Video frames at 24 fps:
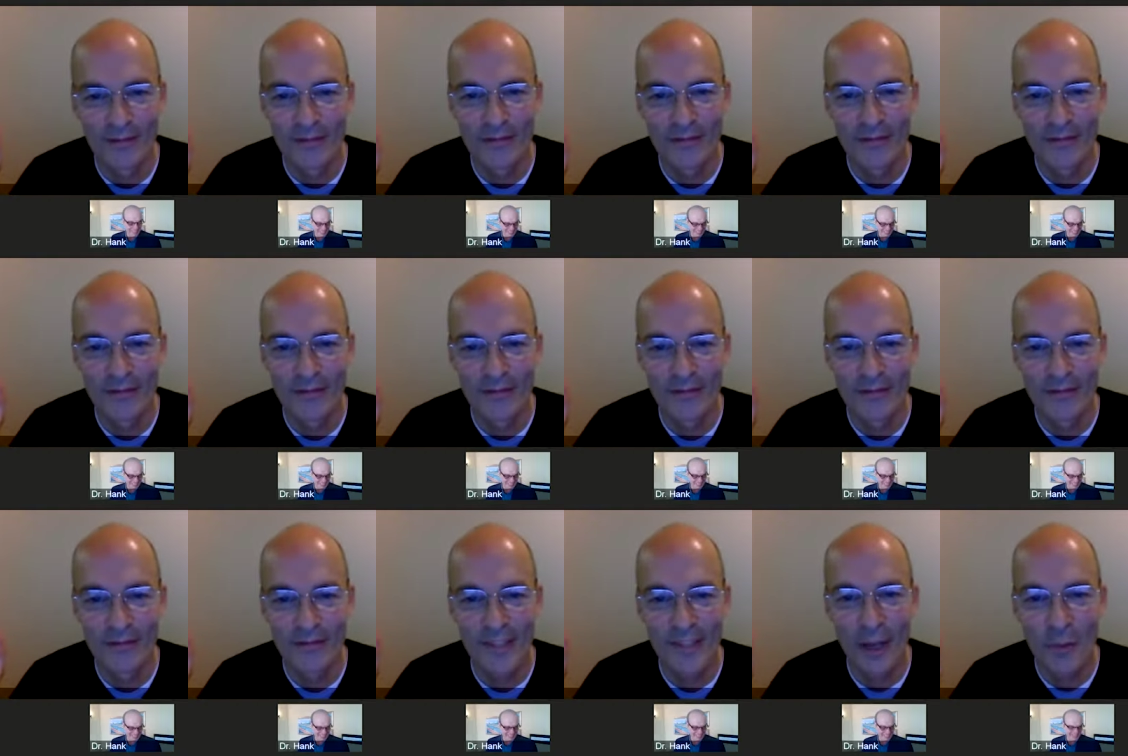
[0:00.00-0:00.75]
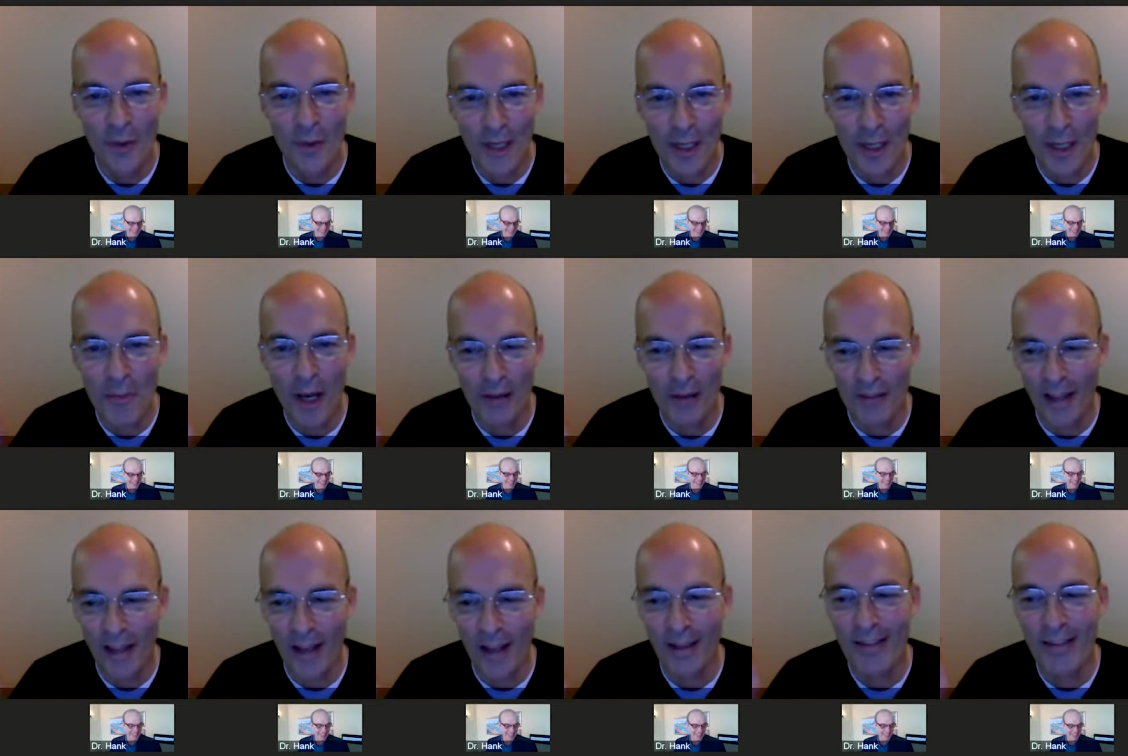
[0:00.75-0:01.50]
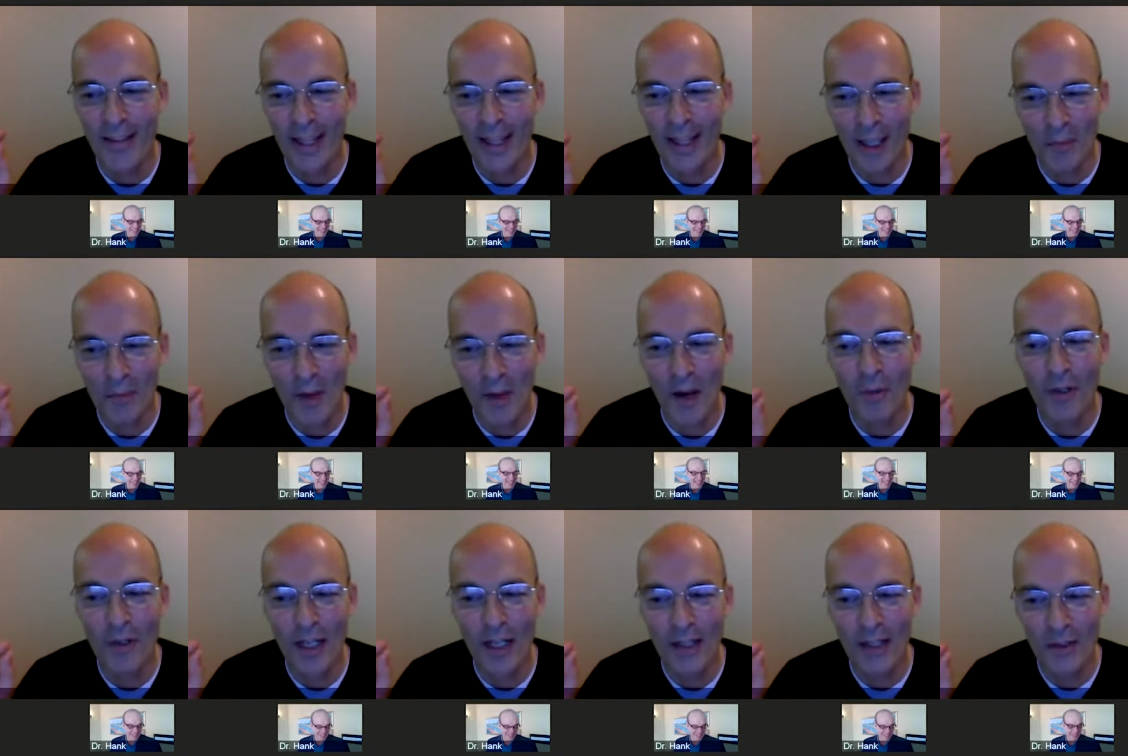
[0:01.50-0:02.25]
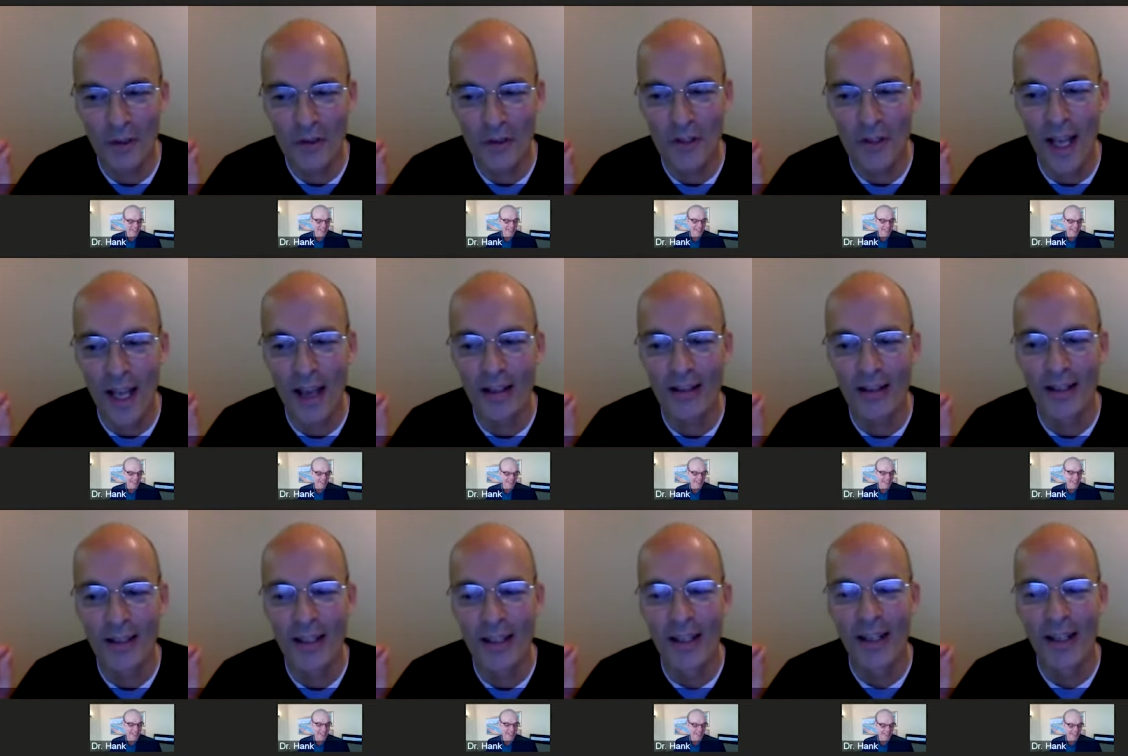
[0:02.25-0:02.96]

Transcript: Now think about that. Think about what I just said.